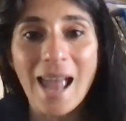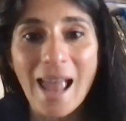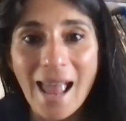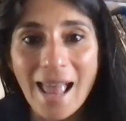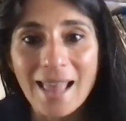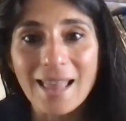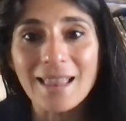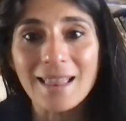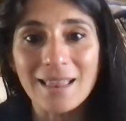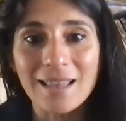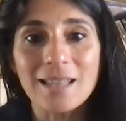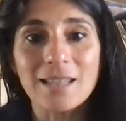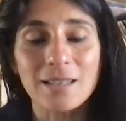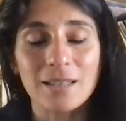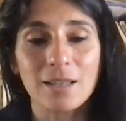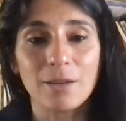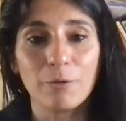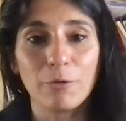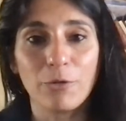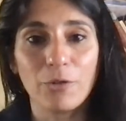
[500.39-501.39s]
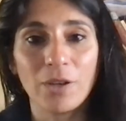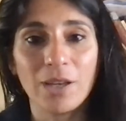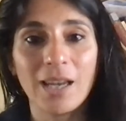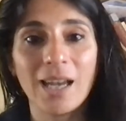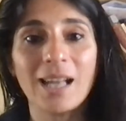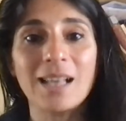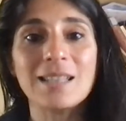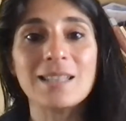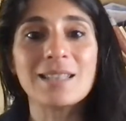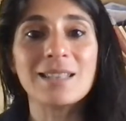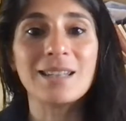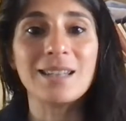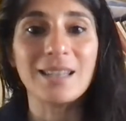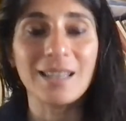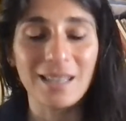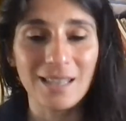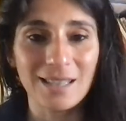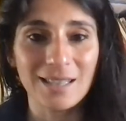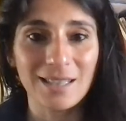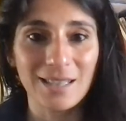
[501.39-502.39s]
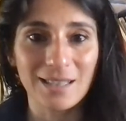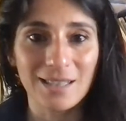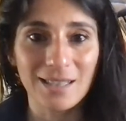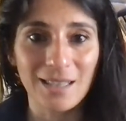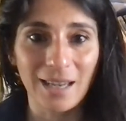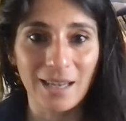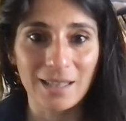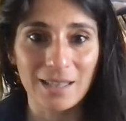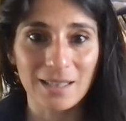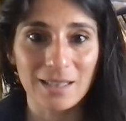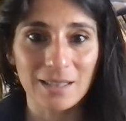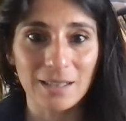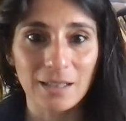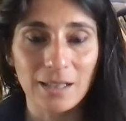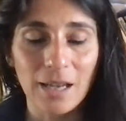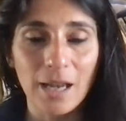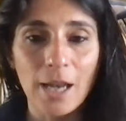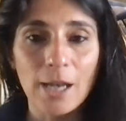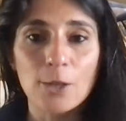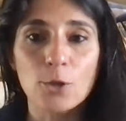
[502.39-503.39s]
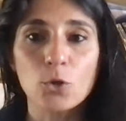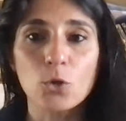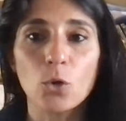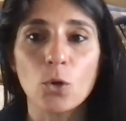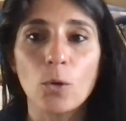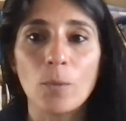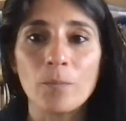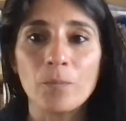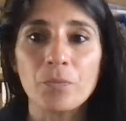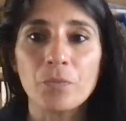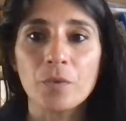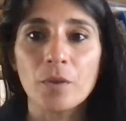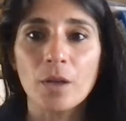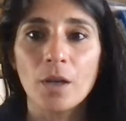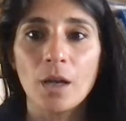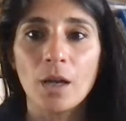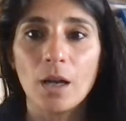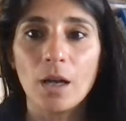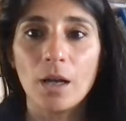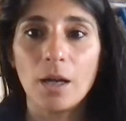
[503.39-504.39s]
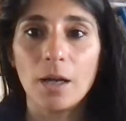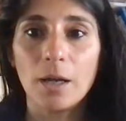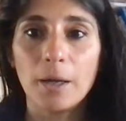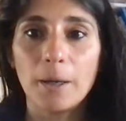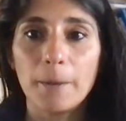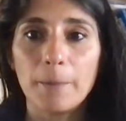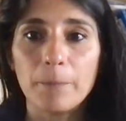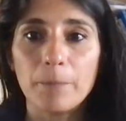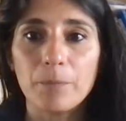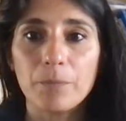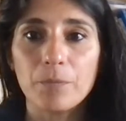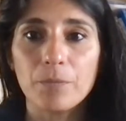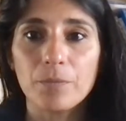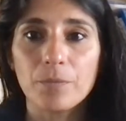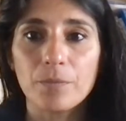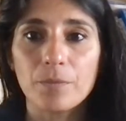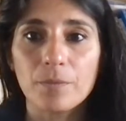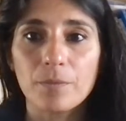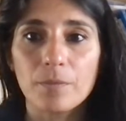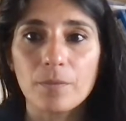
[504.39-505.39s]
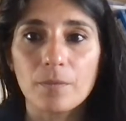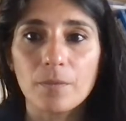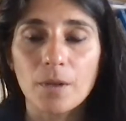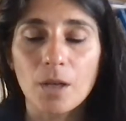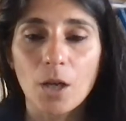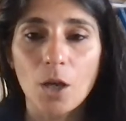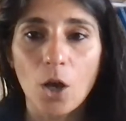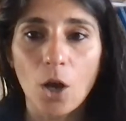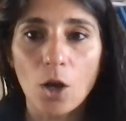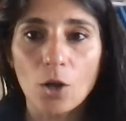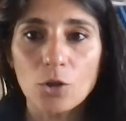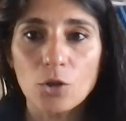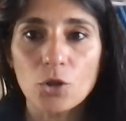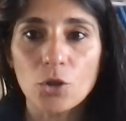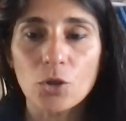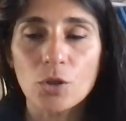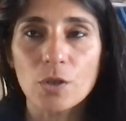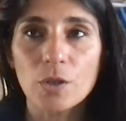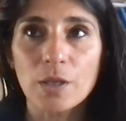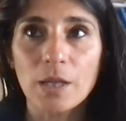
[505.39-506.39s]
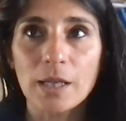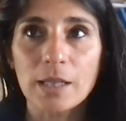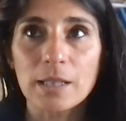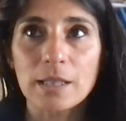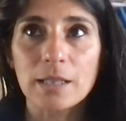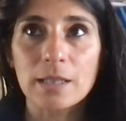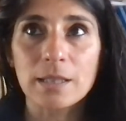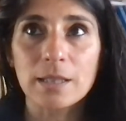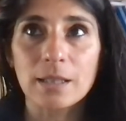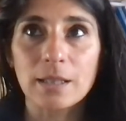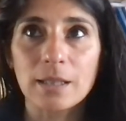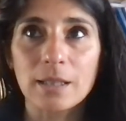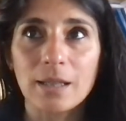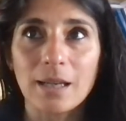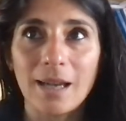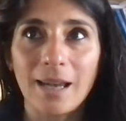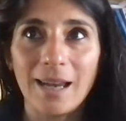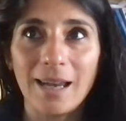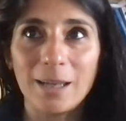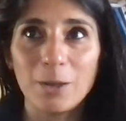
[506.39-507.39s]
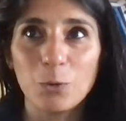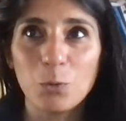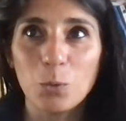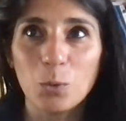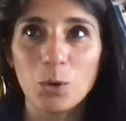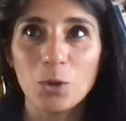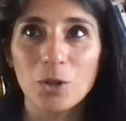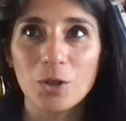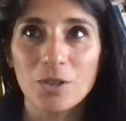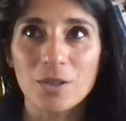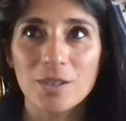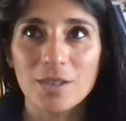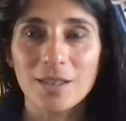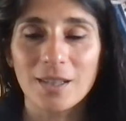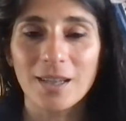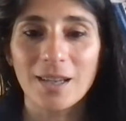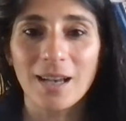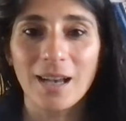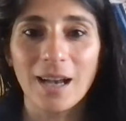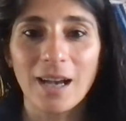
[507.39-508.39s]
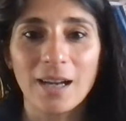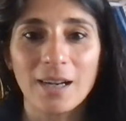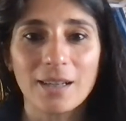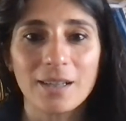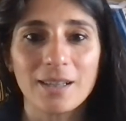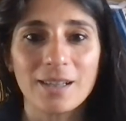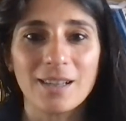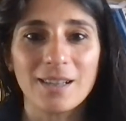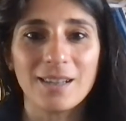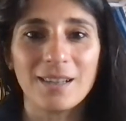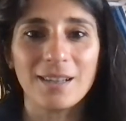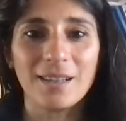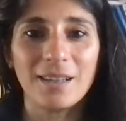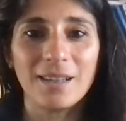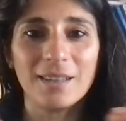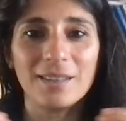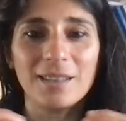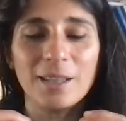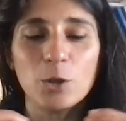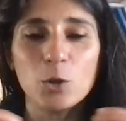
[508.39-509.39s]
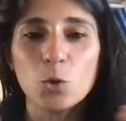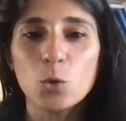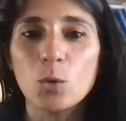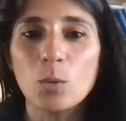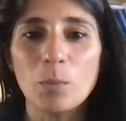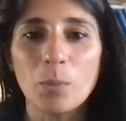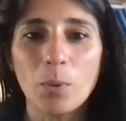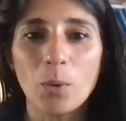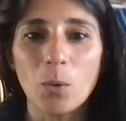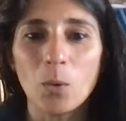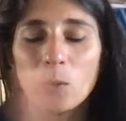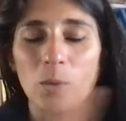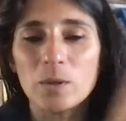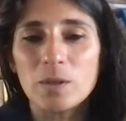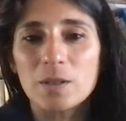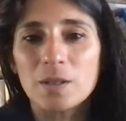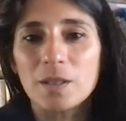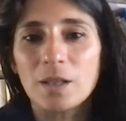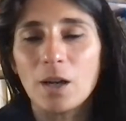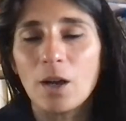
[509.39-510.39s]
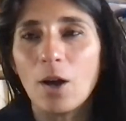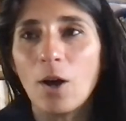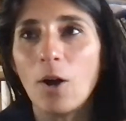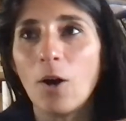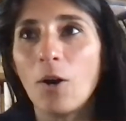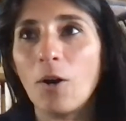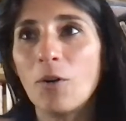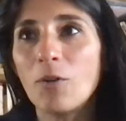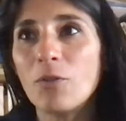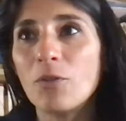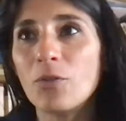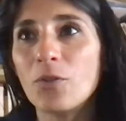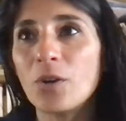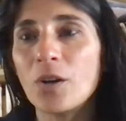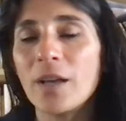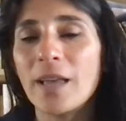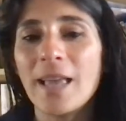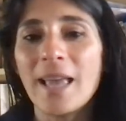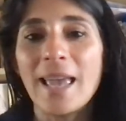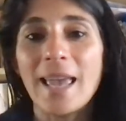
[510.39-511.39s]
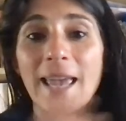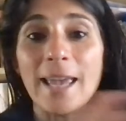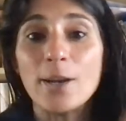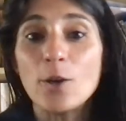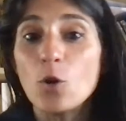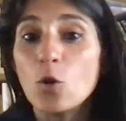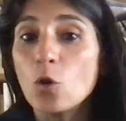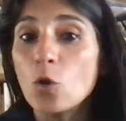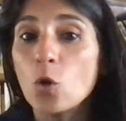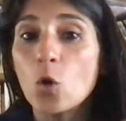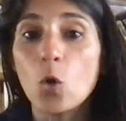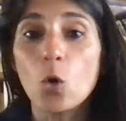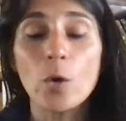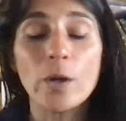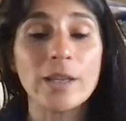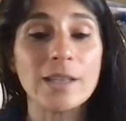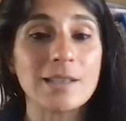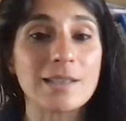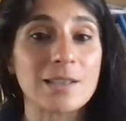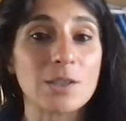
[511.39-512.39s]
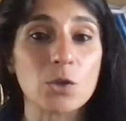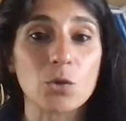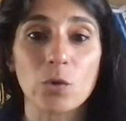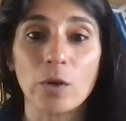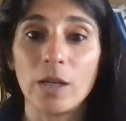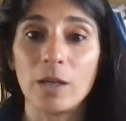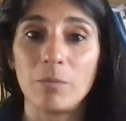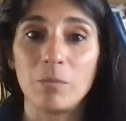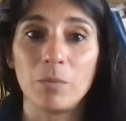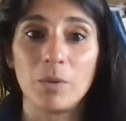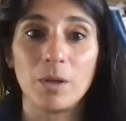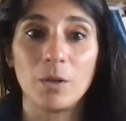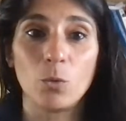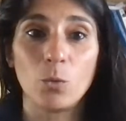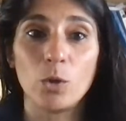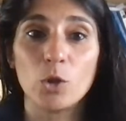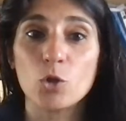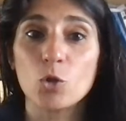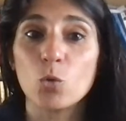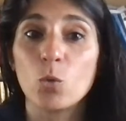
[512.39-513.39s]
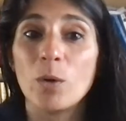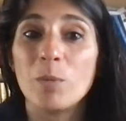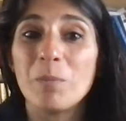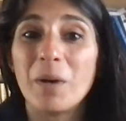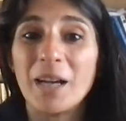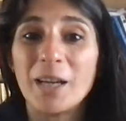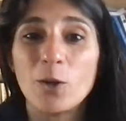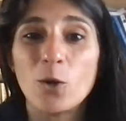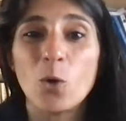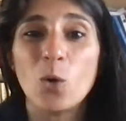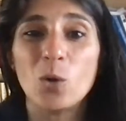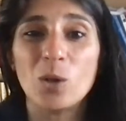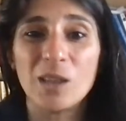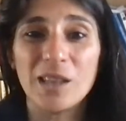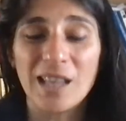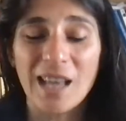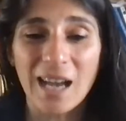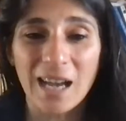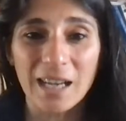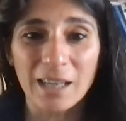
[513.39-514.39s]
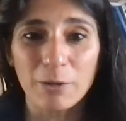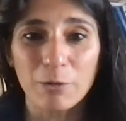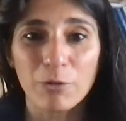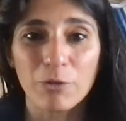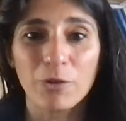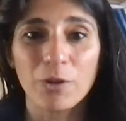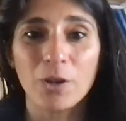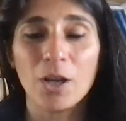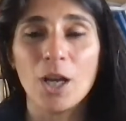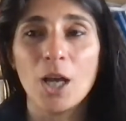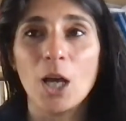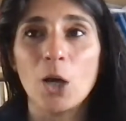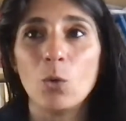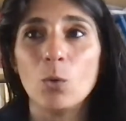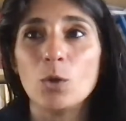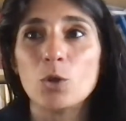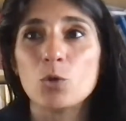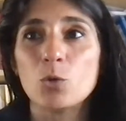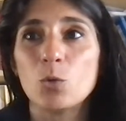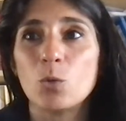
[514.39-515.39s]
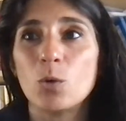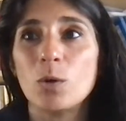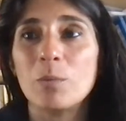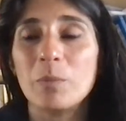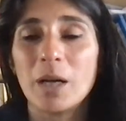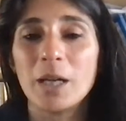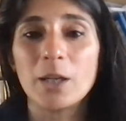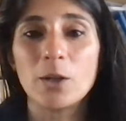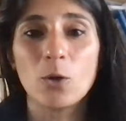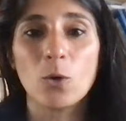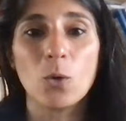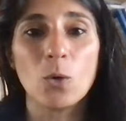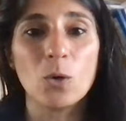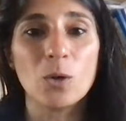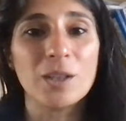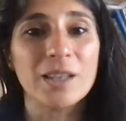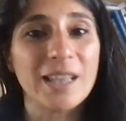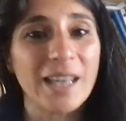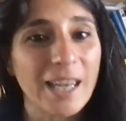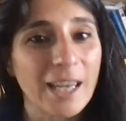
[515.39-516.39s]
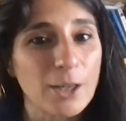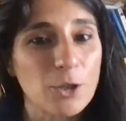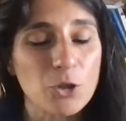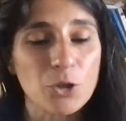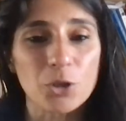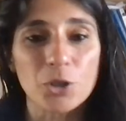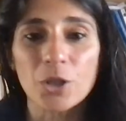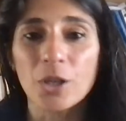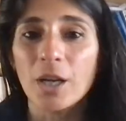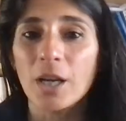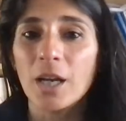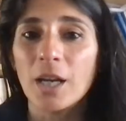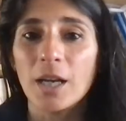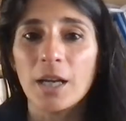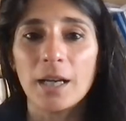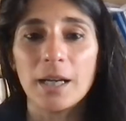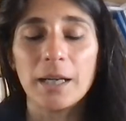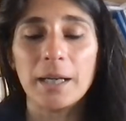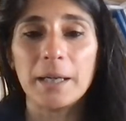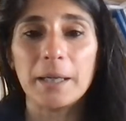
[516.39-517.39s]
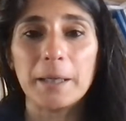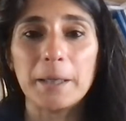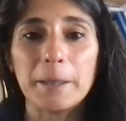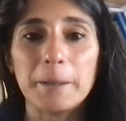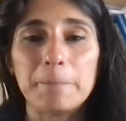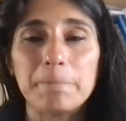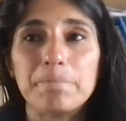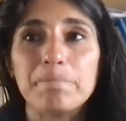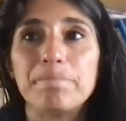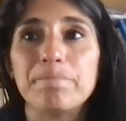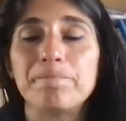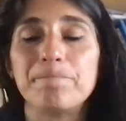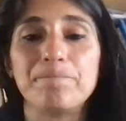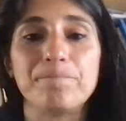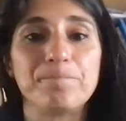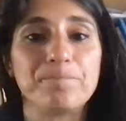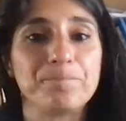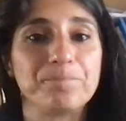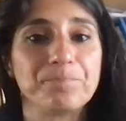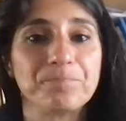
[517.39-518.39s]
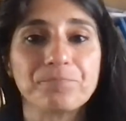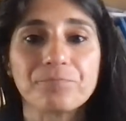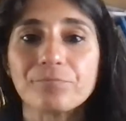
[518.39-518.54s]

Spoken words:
And this something else is the sense. So uh, consciousness and words are the two poles of an ongoing stream, which we might call life, which we might call nature. Um,